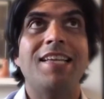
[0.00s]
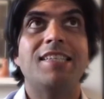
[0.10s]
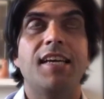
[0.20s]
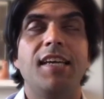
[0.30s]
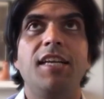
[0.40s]

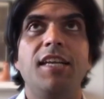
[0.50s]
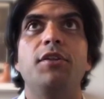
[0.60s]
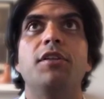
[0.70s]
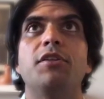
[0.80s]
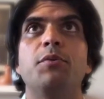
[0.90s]
And
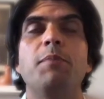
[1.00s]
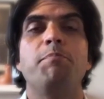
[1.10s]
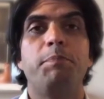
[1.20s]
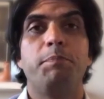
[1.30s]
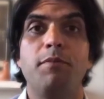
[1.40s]
the
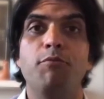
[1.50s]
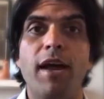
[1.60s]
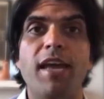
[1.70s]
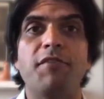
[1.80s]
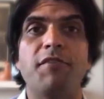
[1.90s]
one
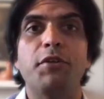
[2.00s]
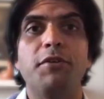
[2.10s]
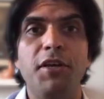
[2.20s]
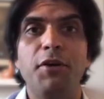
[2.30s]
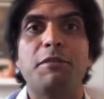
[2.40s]
ray of
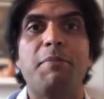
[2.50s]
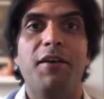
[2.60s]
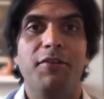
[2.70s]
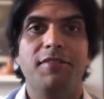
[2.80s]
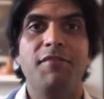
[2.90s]
good news
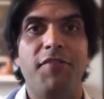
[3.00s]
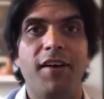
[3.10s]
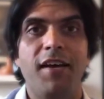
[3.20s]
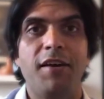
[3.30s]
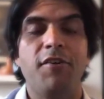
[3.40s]
about
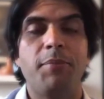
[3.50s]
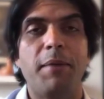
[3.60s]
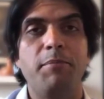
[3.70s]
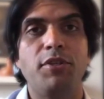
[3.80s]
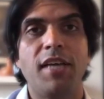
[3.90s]

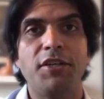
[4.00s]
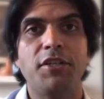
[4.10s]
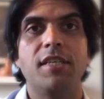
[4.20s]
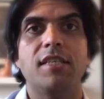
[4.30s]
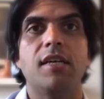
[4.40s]

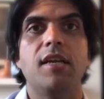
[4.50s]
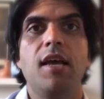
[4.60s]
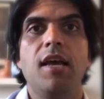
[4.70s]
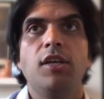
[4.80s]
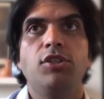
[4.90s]
mutations is
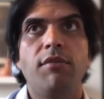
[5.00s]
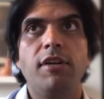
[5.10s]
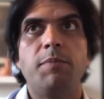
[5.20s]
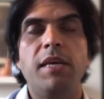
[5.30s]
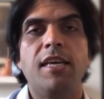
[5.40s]
that,
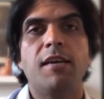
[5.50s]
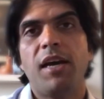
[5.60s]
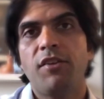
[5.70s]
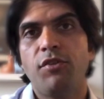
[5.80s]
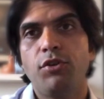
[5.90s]
generally
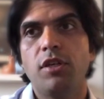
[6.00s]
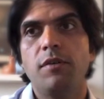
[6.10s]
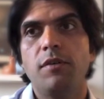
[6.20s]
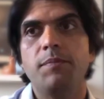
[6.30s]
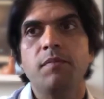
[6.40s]
speaking, a
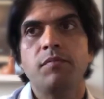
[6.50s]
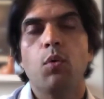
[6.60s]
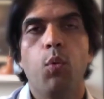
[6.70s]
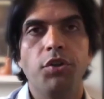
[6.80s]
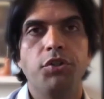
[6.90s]
pathogen
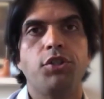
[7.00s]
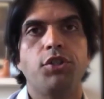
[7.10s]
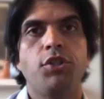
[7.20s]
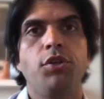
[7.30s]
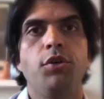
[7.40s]

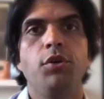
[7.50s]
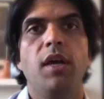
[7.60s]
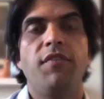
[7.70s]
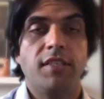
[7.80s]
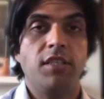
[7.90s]
wants
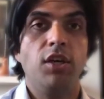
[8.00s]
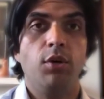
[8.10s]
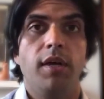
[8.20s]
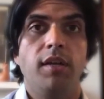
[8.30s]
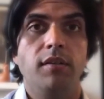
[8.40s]
to, if it's
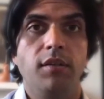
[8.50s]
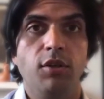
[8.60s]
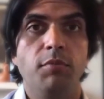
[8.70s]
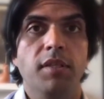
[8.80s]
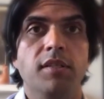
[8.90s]
new in
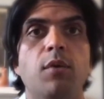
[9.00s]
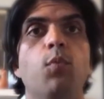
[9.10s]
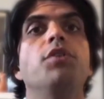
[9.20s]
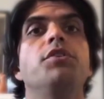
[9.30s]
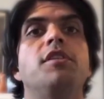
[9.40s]
humans,
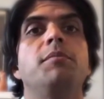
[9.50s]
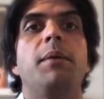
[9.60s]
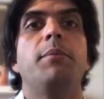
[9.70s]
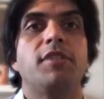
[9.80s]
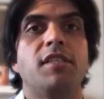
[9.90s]
it wants
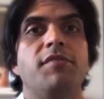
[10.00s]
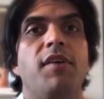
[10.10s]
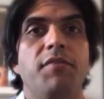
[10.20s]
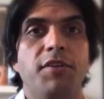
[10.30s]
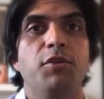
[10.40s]
to be able to
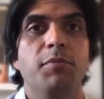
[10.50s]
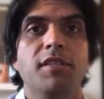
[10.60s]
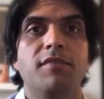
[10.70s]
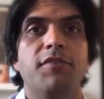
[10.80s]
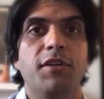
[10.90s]
survive in
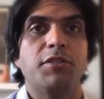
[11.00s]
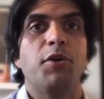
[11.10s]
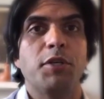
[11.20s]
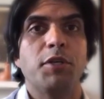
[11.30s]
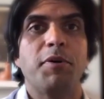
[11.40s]
humans for
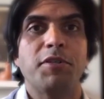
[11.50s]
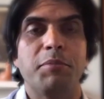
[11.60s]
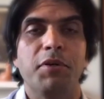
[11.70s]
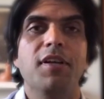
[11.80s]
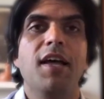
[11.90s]
as long as
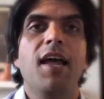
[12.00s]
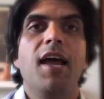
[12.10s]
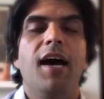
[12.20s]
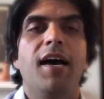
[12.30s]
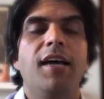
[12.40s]
possible.
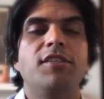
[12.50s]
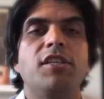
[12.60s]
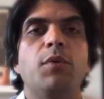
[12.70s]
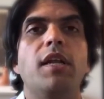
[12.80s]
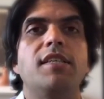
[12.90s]

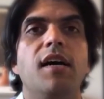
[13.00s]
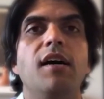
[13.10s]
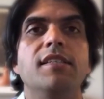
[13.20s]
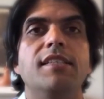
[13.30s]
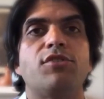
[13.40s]
And so what it
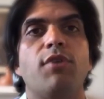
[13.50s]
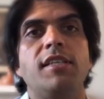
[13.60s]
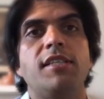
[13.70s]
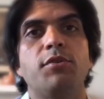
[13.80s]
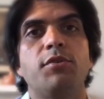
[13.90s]
does is it
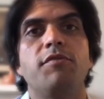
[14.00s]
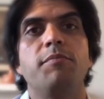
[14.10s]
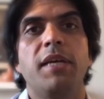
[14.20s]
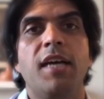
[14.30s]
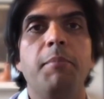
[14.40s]
tries to sort
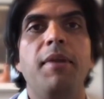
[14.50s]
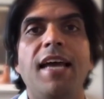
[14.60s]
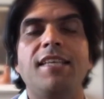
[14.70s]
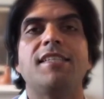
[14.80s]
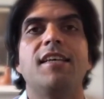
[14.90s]
of
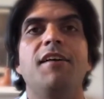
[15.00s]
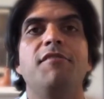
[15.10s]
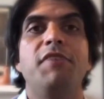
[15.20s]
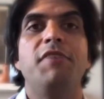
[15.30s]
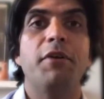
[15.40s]
become less
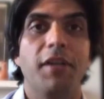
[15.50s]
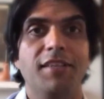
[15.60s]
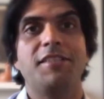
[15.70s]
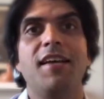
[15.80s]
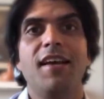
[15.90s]

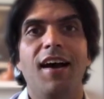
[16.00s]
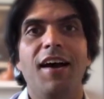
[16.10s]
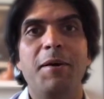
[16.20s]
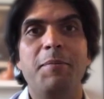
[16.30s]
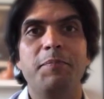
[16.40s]
virulent
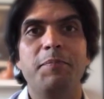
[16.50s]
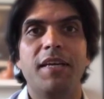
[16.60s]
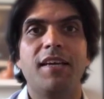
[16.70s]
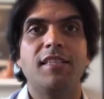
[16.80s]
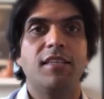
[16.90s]

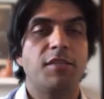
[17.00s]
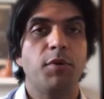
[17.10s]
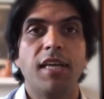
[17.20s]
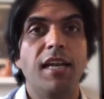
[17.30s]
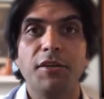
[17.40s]
because it
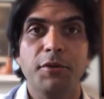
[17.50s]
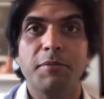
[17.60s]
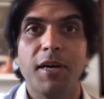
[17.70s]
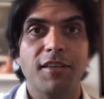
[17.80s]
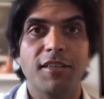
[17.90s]
doesn't want to kill
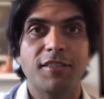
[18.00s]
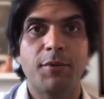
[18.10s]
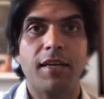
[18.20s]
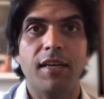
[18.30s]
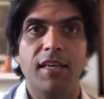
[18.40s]
you
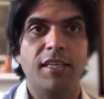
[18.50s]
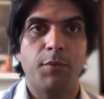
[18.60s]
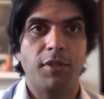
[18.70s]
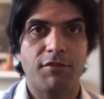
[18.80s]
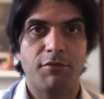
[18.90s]
as quickly,
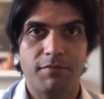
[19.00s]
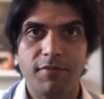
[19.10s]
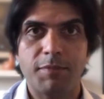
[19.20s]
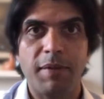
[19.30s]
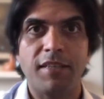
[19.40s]
because it wants
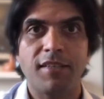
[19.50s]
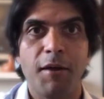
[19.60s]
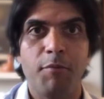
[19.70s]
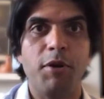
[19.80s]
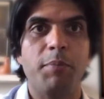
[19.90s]
to spend the
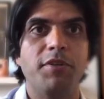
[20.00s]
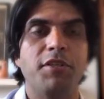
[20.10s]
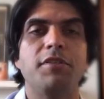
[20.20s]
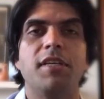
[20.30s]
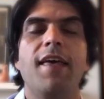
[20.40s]
time
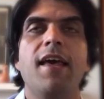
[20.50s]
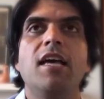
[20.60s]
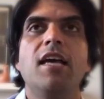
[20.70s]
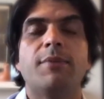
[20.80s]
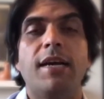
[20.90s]
reproducing.
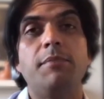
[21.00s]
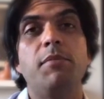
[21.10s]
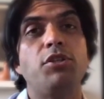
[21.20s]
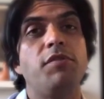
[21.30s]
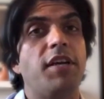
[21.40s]
So
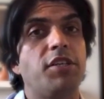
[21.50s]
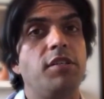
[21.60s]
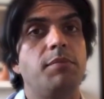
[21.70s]
actually most